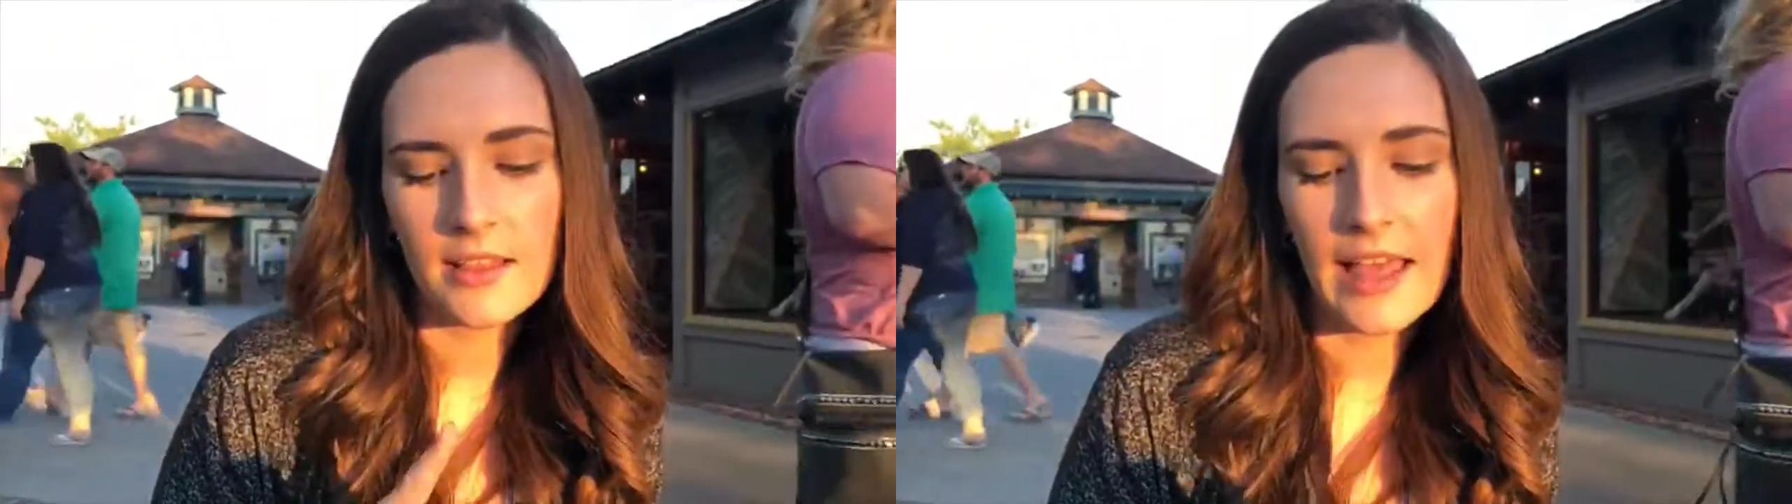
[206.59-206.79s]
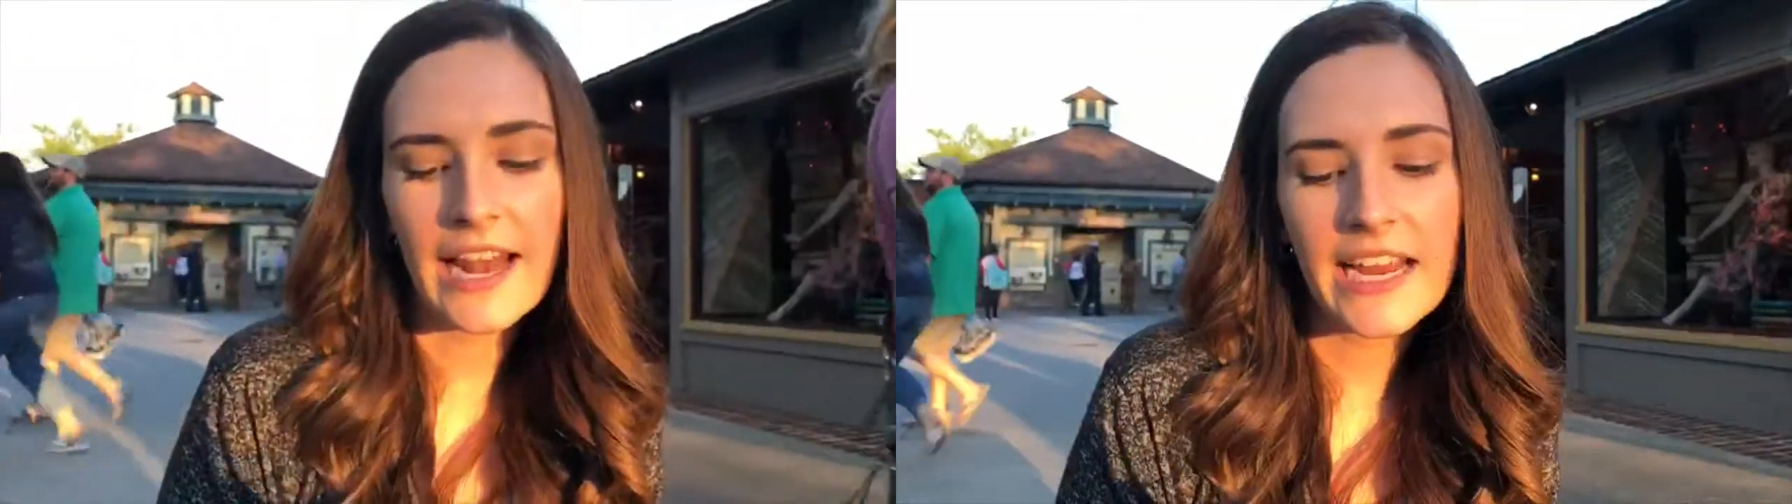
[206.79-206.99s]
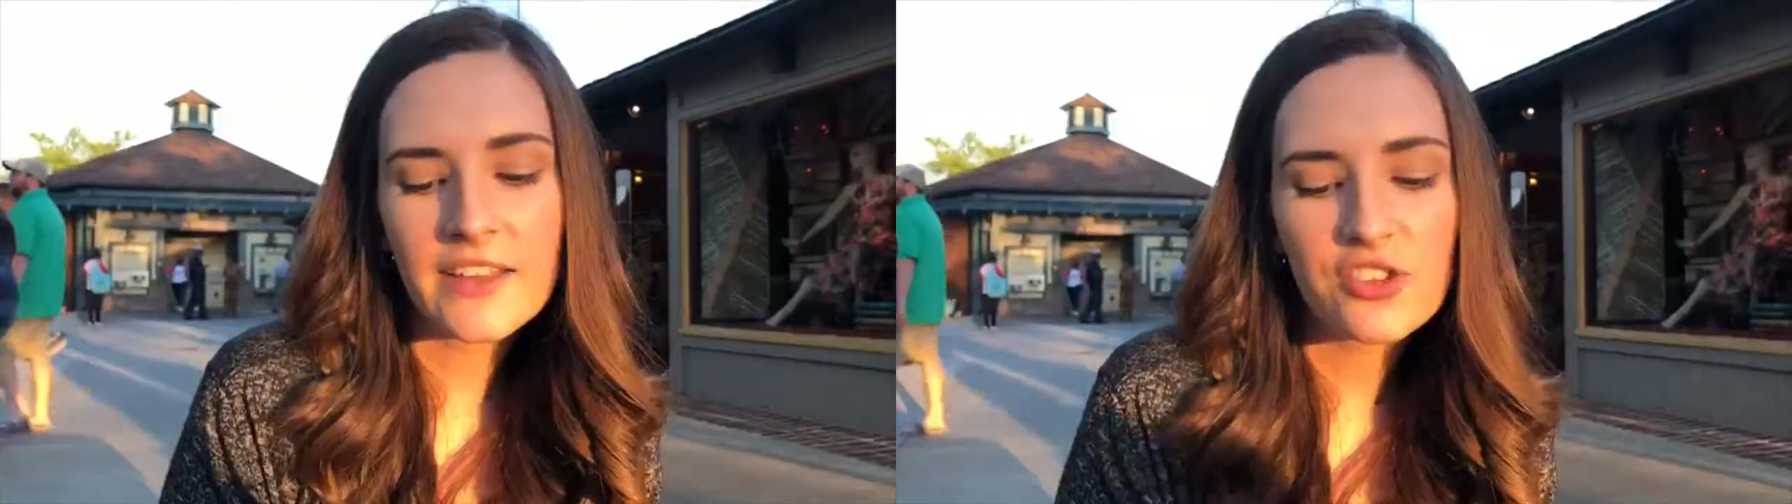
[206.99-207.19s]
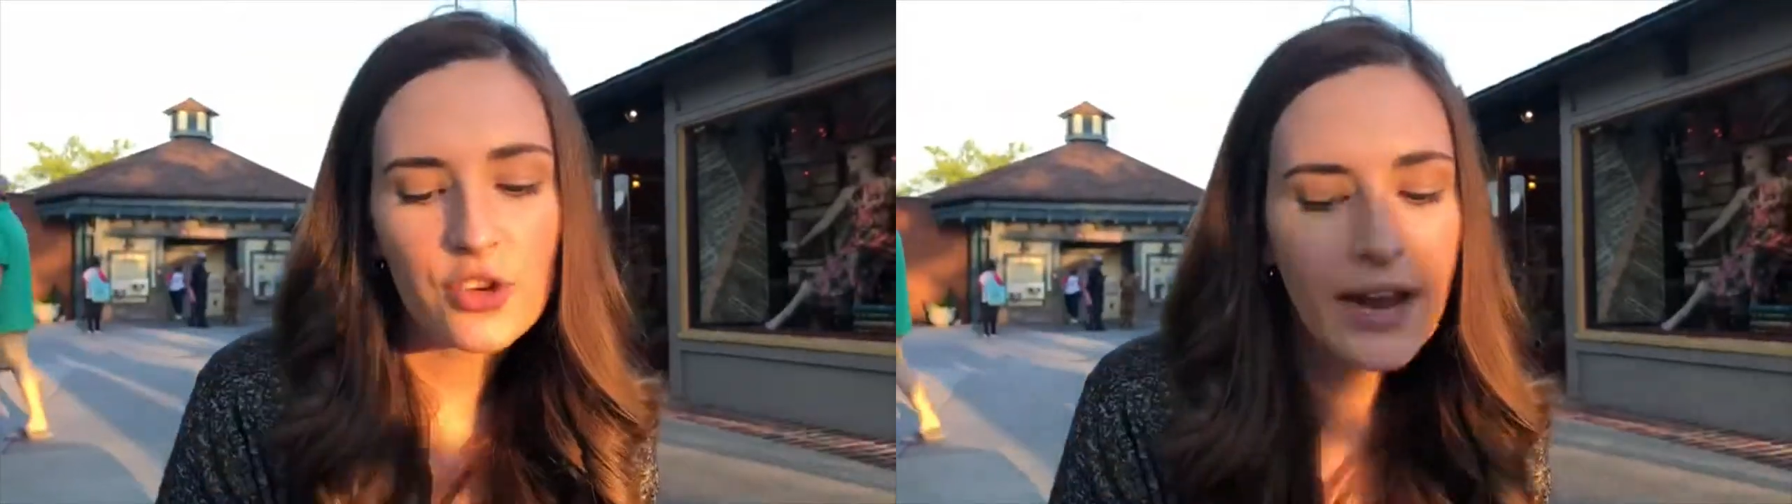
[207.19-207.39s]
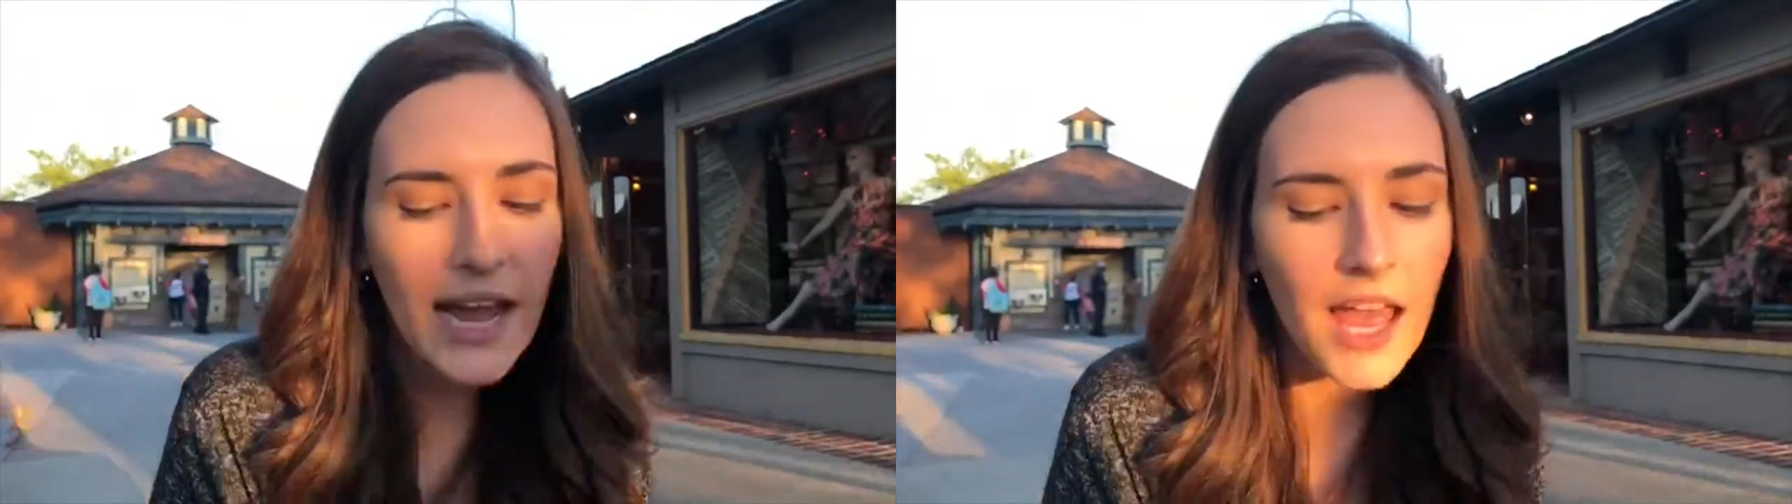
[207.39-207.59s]
Lady and
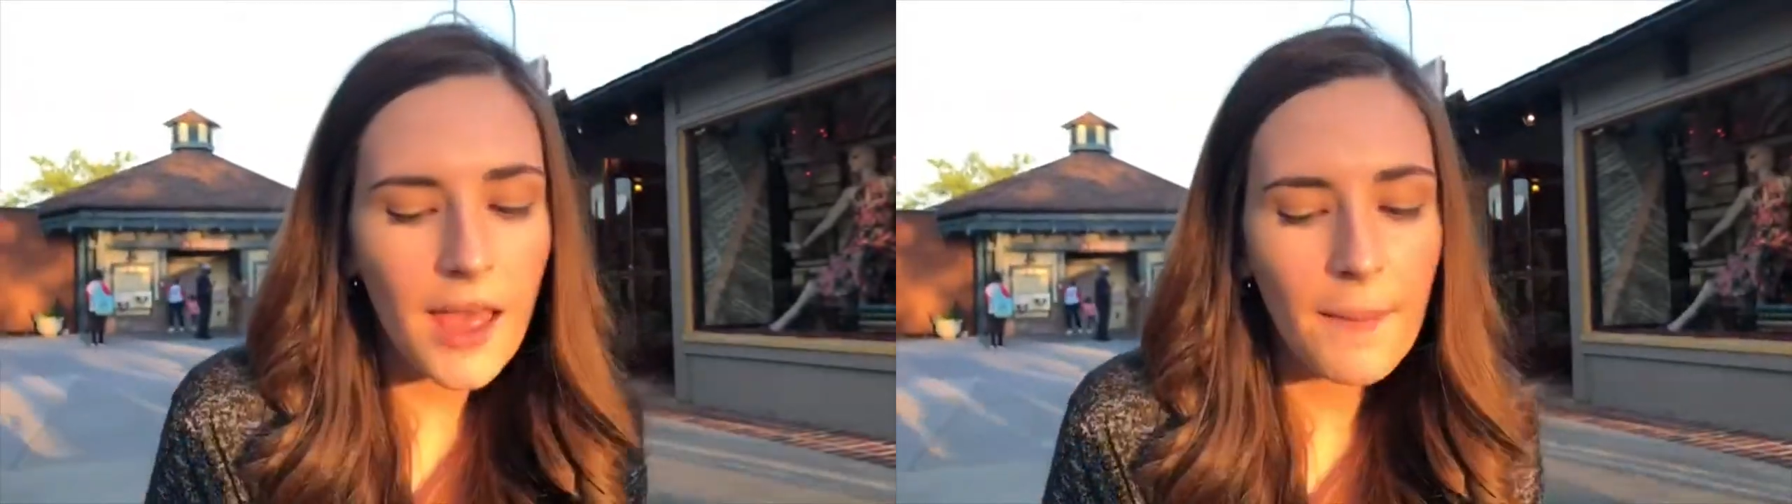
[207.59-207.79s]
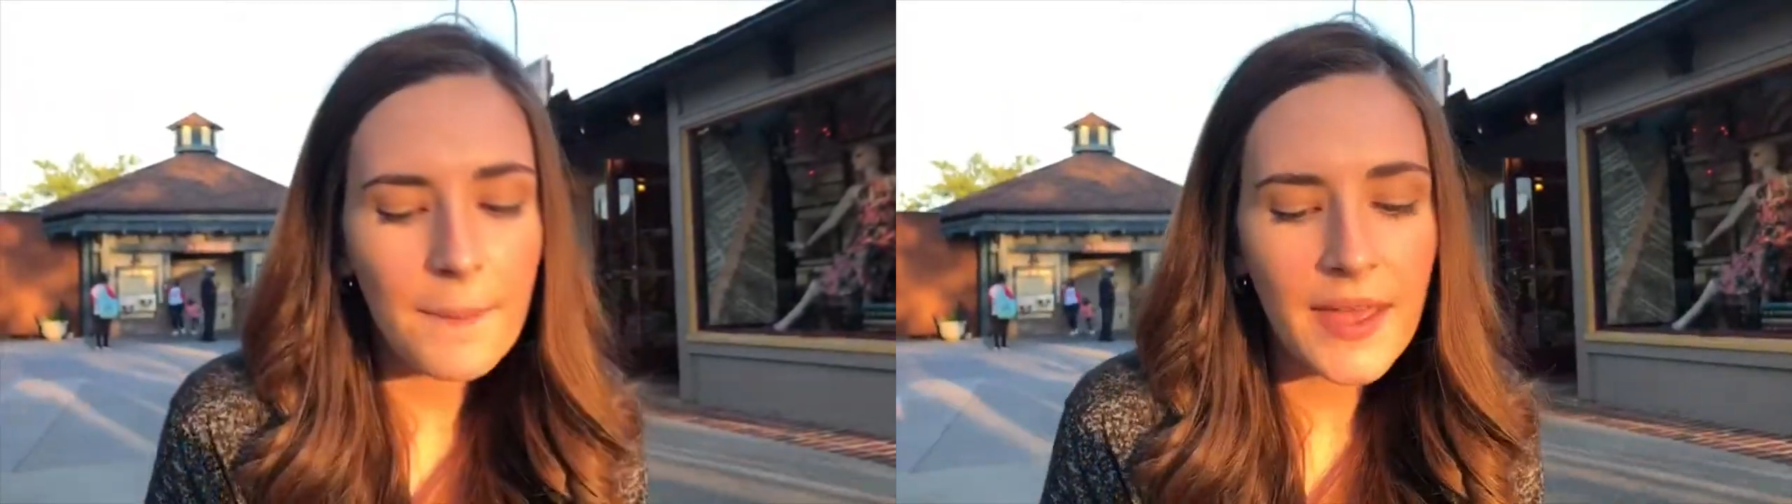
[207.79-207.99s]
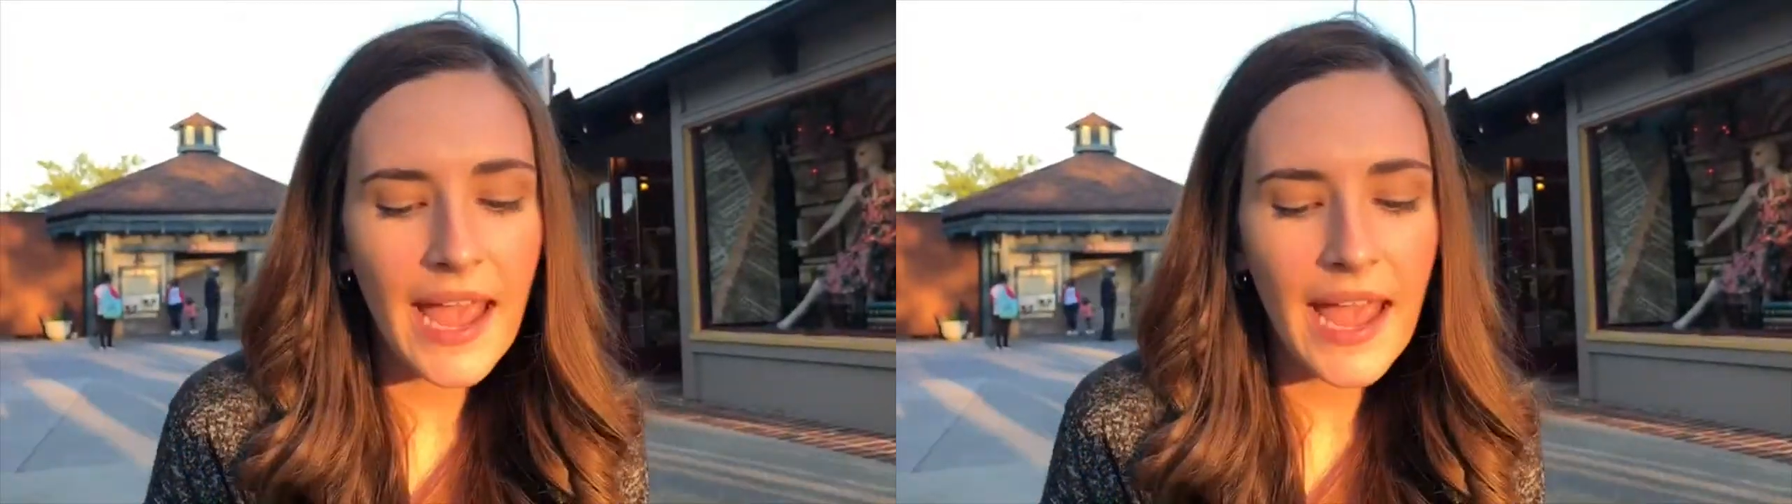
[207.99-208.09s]
the Tramp,